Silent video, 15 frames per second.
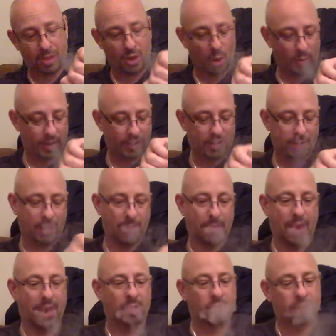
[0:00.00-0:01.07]
going into my
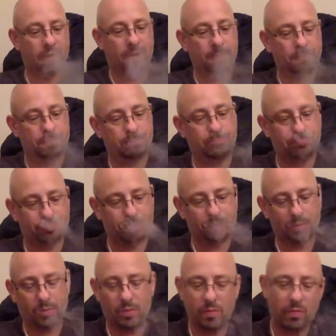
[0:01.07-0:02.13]
mouth,
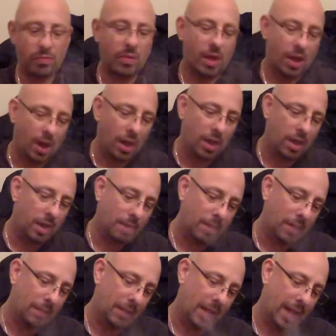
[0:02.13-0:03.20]

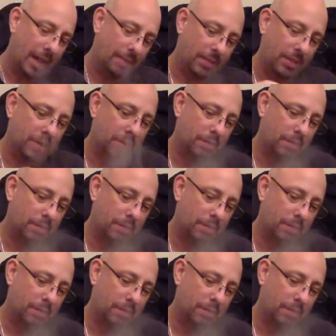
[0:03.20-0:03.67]
I'll be happy.